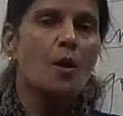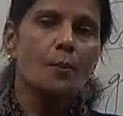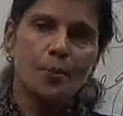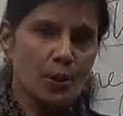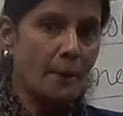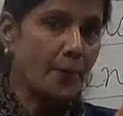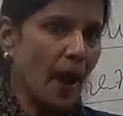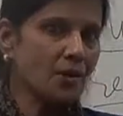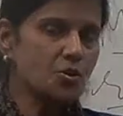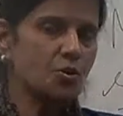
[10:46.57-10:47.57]
Pune
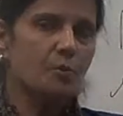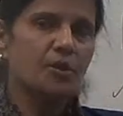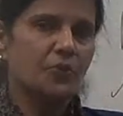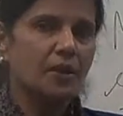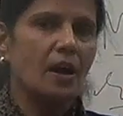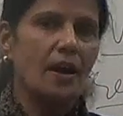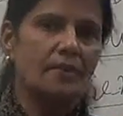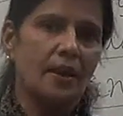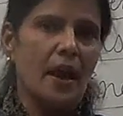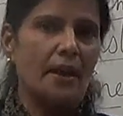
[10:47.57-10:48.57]
Pact between Gandhi